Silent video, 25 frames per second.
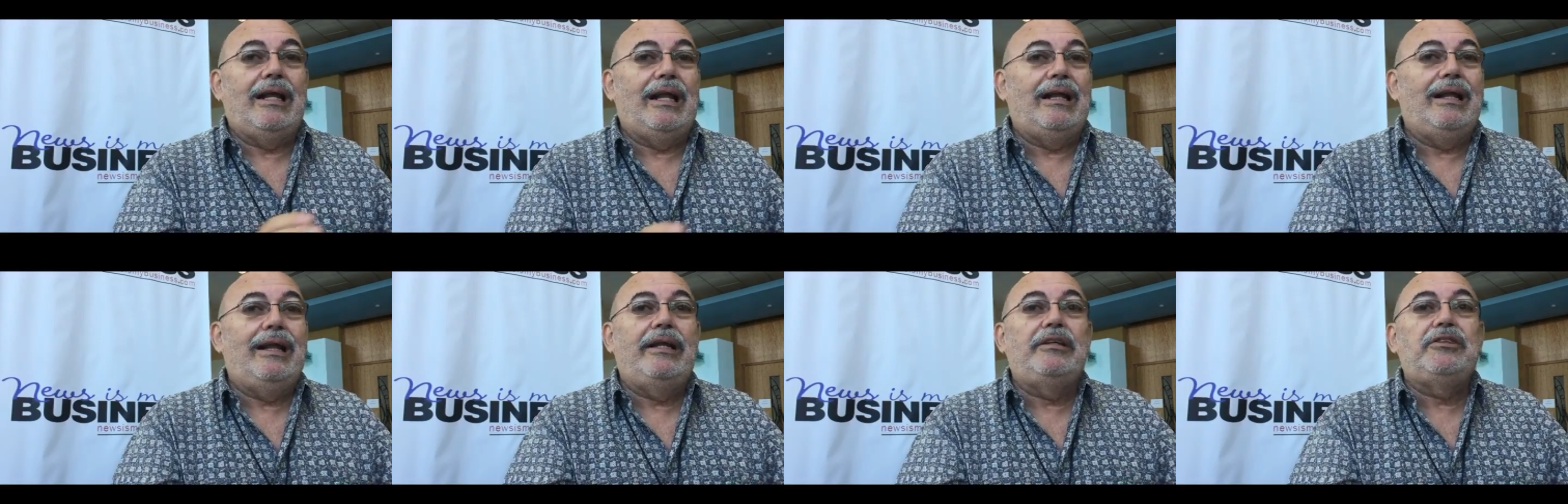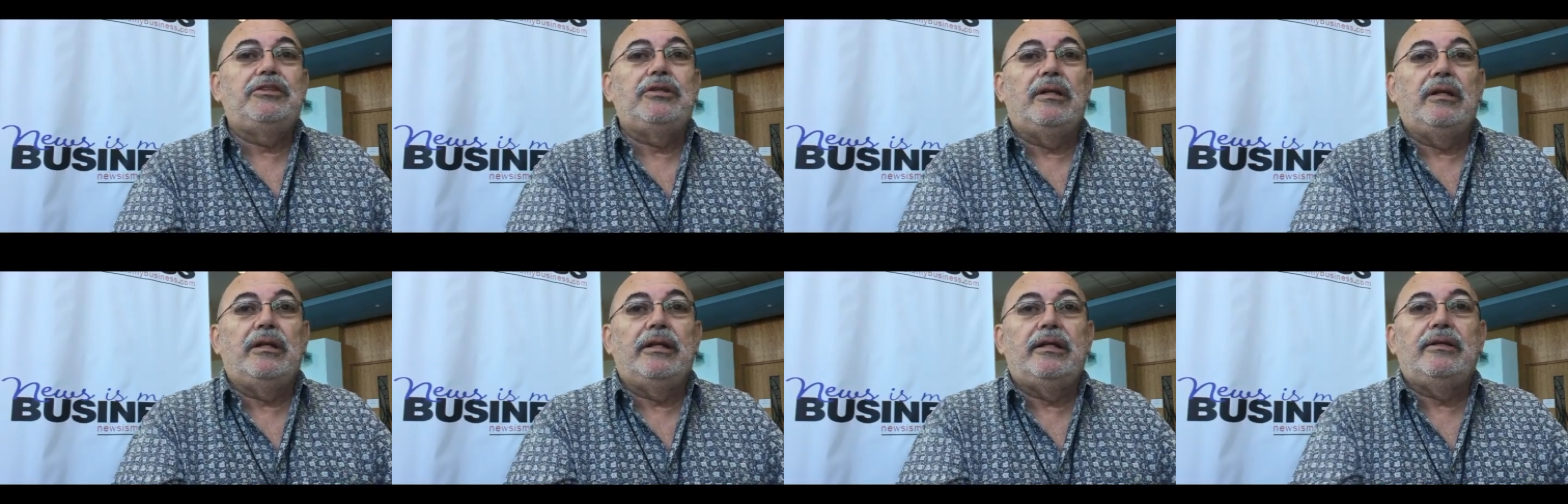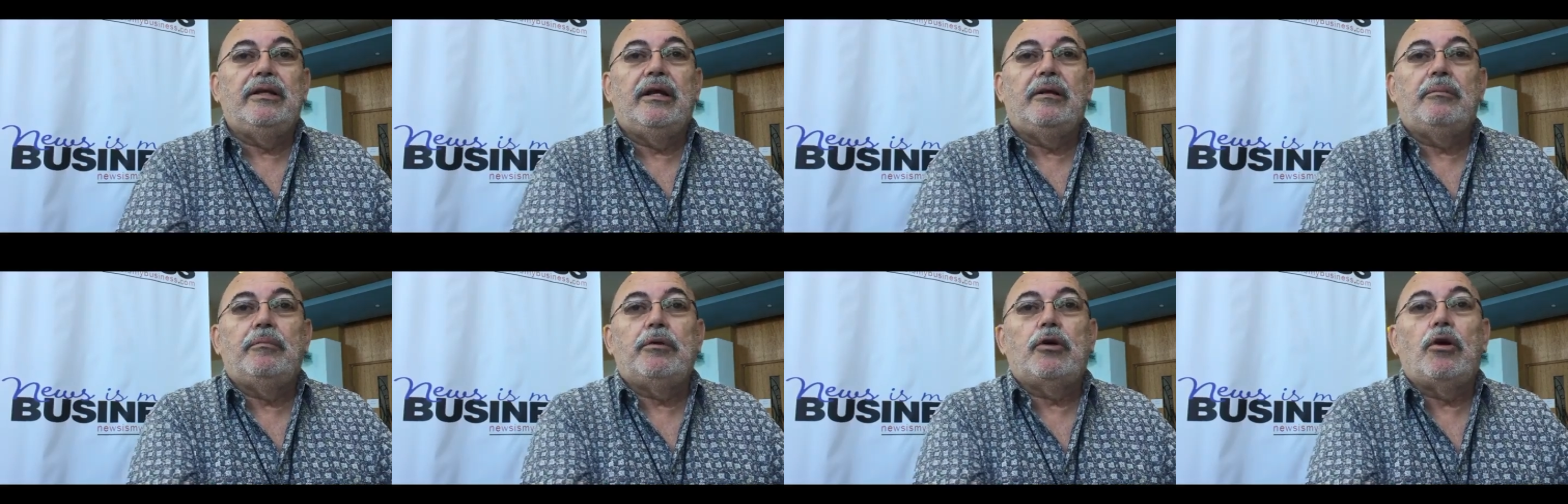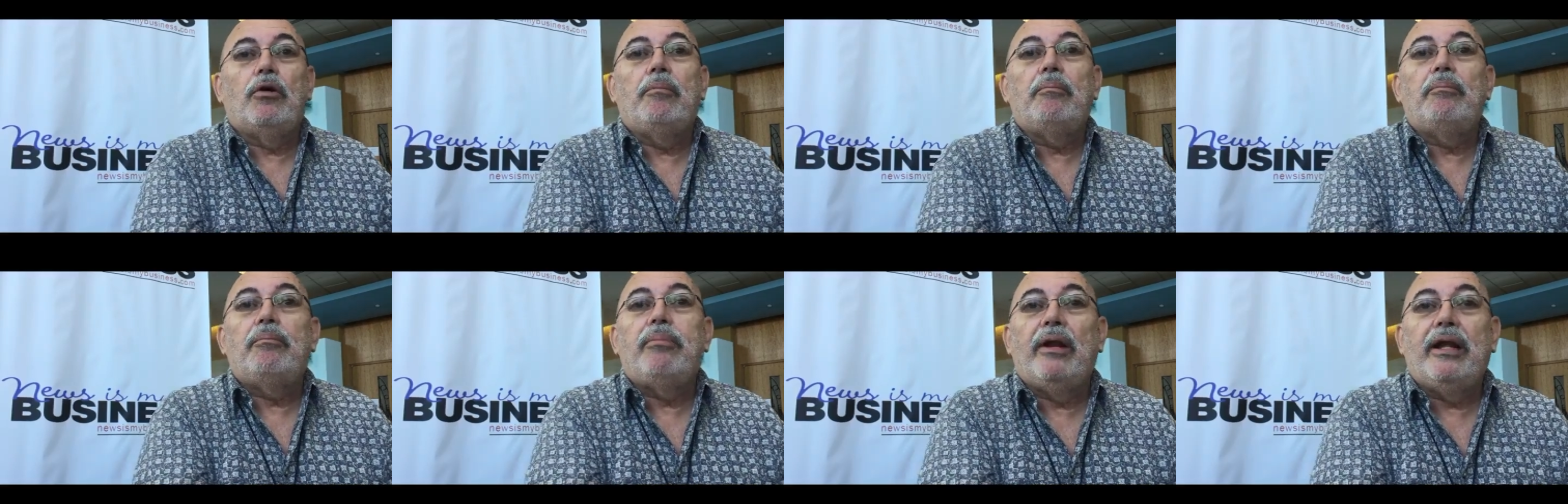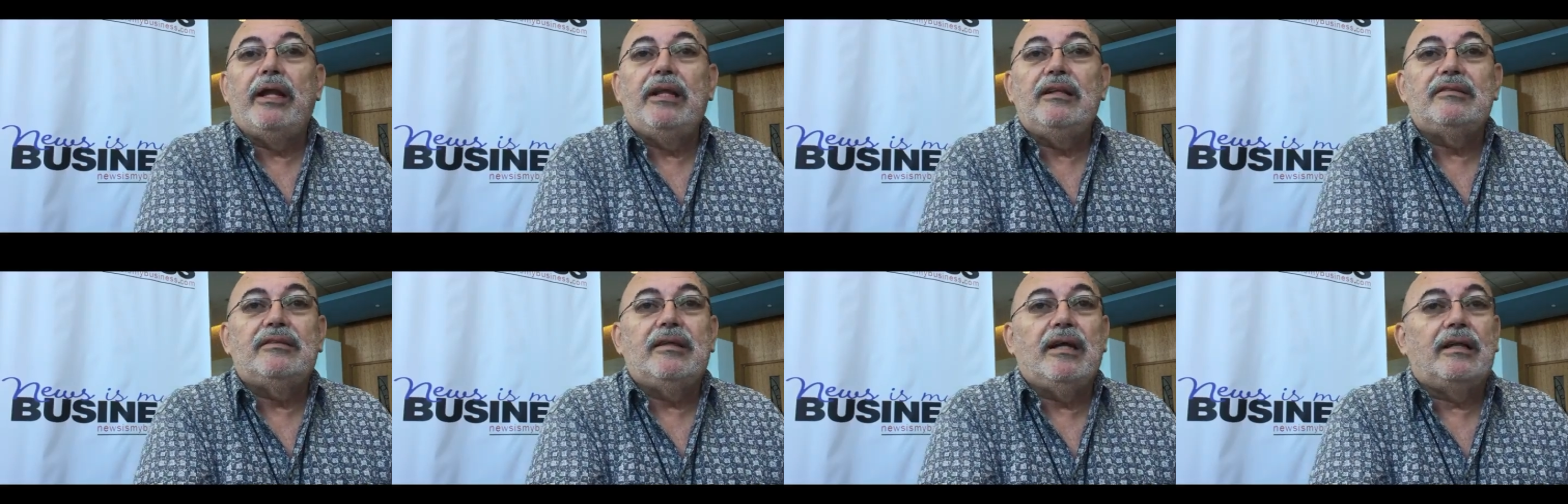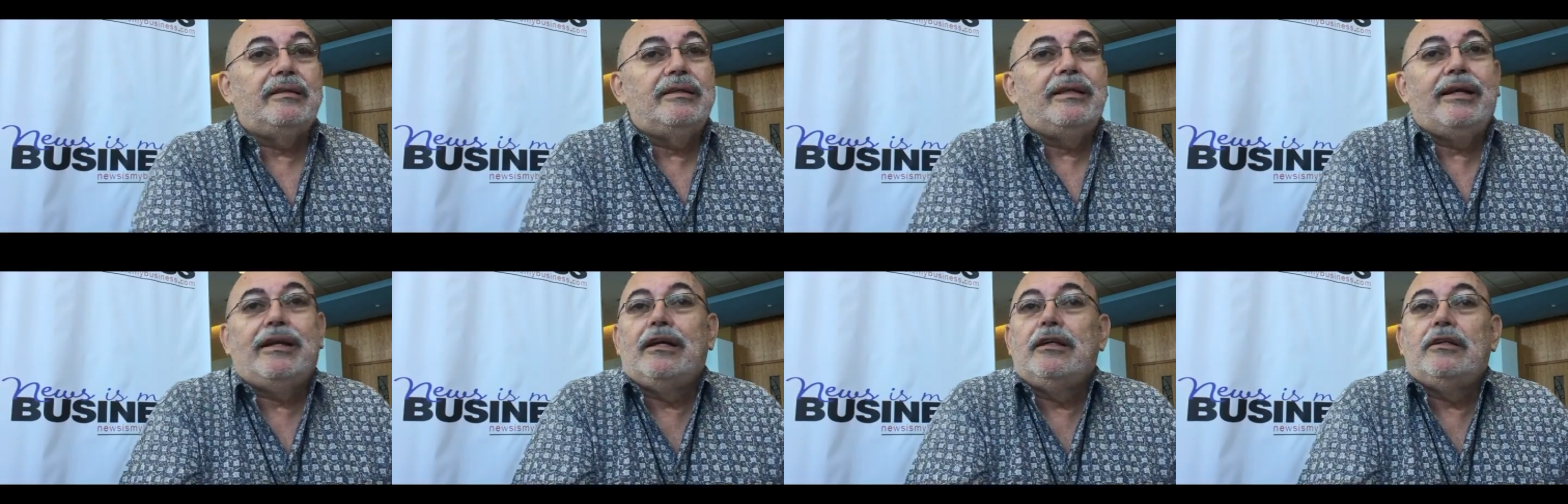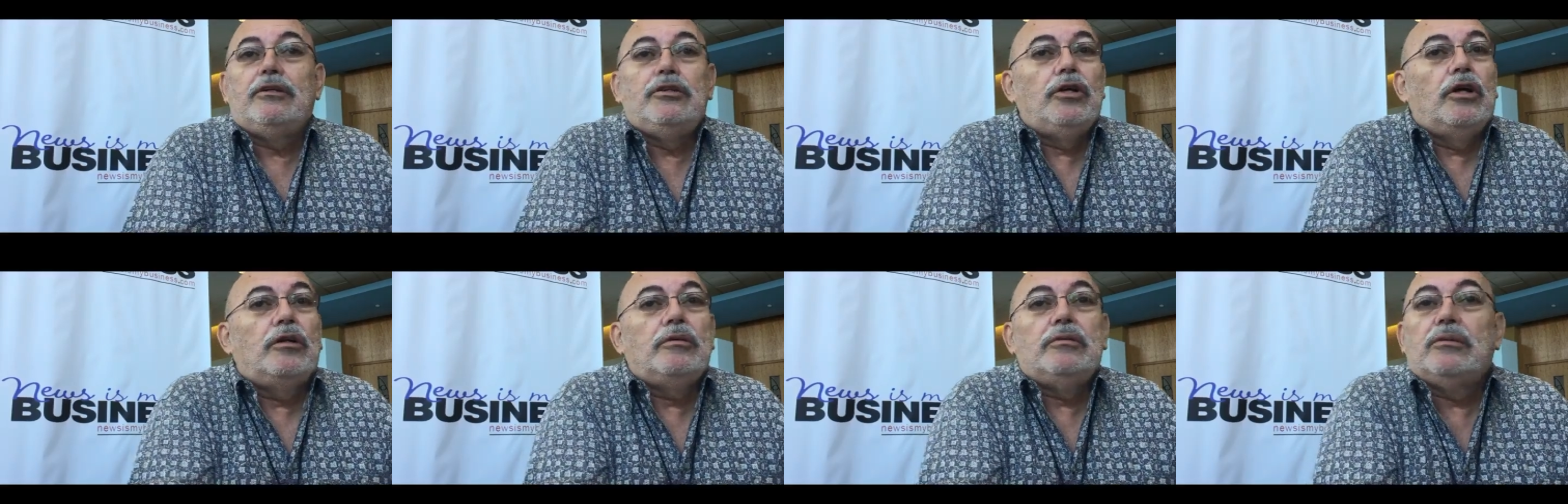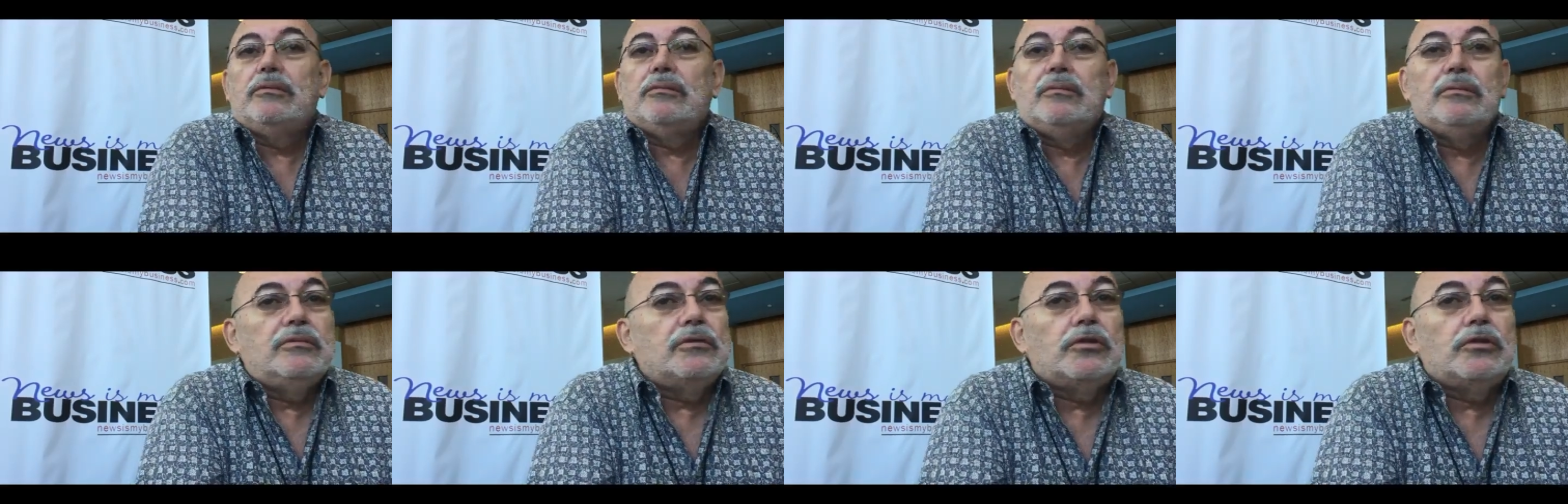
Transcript: allegedly their complaints that they're not